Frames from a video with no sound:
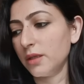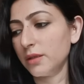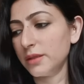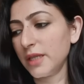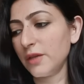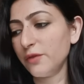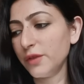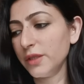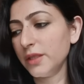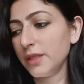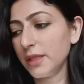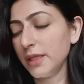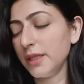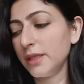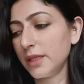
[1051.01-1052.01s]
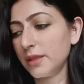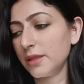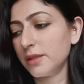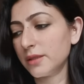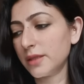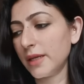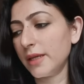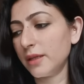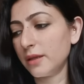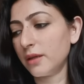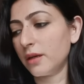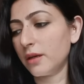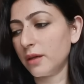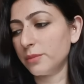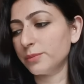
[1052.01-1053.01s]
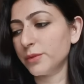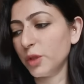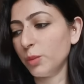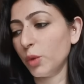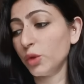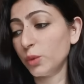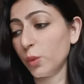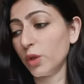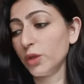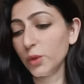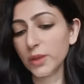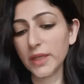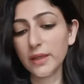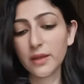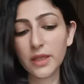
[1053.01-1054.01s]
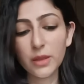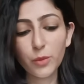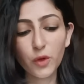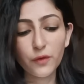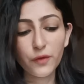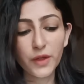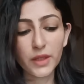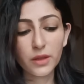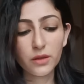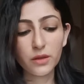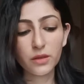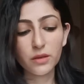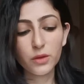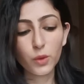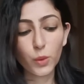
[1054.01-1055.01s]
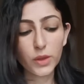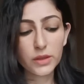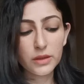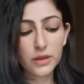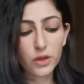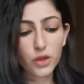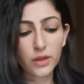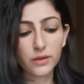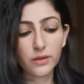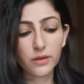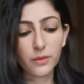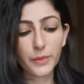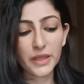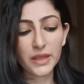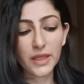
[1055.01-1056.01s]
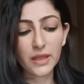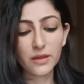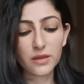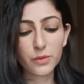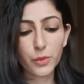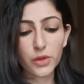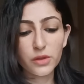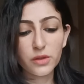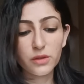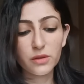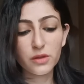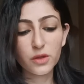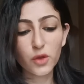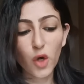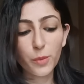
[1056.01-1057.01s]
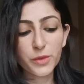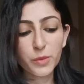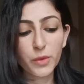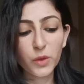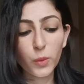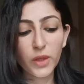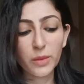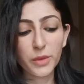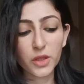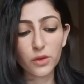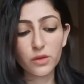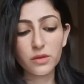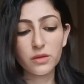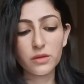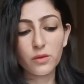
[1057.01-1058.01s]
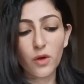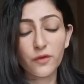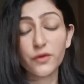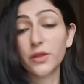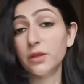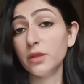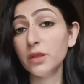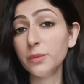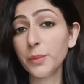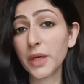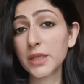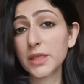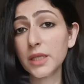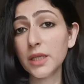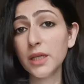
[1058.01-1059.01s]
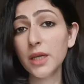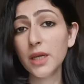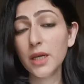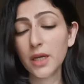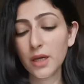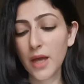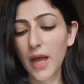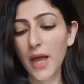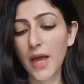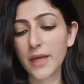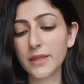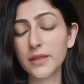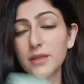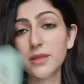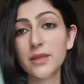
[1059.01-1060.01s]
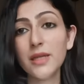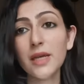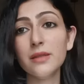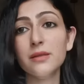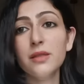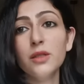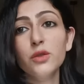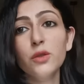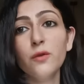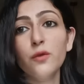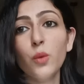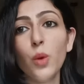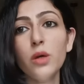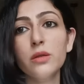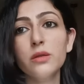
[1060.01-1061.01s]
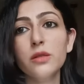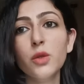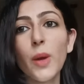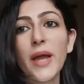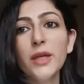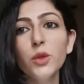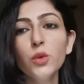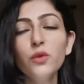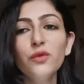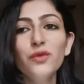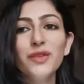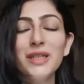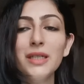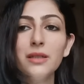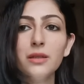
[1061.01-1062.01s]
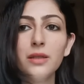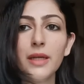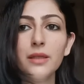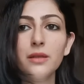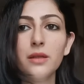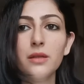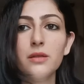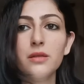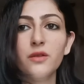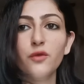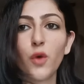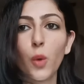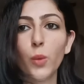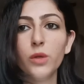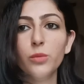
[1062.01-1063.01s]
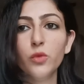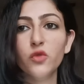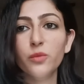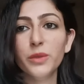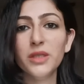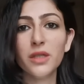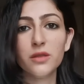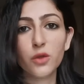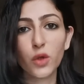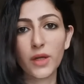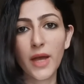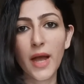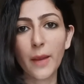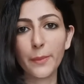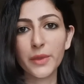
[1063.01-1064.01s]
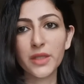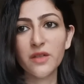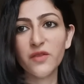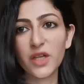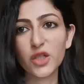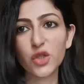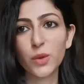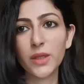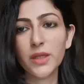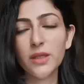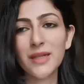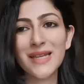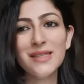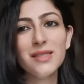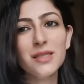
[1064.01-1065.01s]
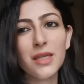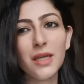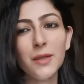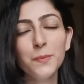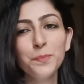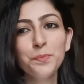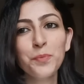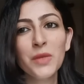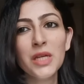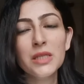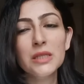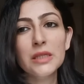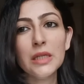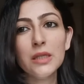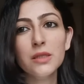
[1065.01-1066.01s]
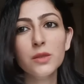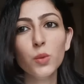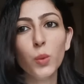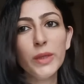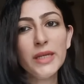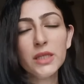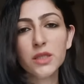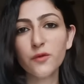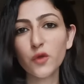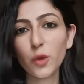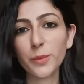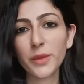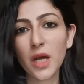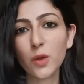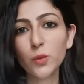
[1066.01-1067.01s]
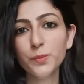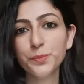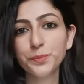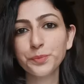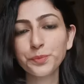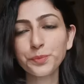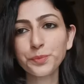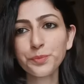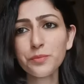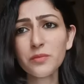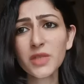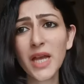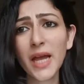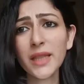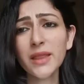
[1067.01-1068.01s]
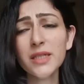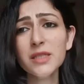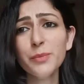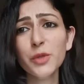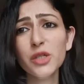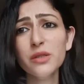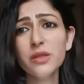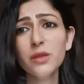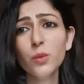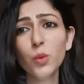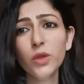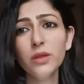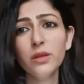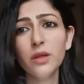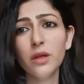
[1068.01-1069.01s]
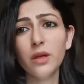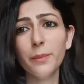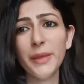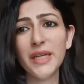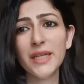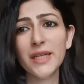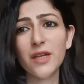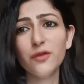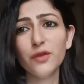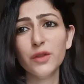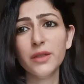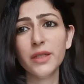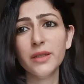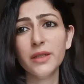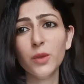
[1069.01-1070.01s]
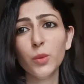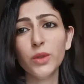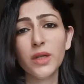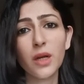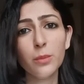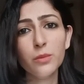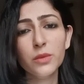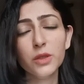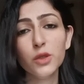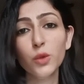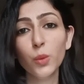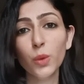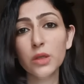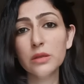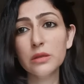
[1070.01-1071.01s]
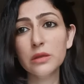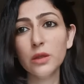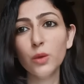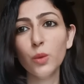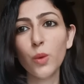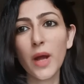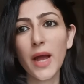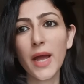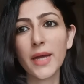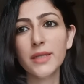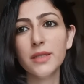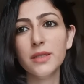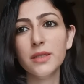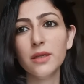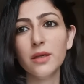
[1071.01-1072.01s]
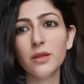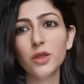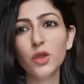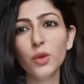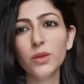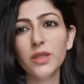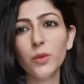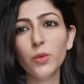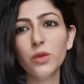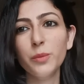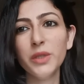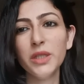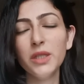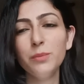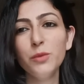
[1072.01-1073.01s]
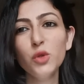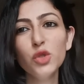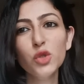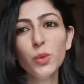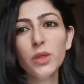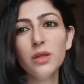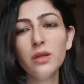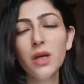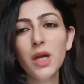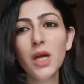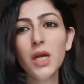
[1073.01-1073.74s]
Definitely, there is like you both want to take a leap of faith towards each other, but then this person stops midway because of the third party. And yes, Six of Wands. So I do feel like there is a forward movement that's going to happen eventually. Let's say 6 weeks from now, and this person would make an effort and they would come towards you, and you know, there would be mutual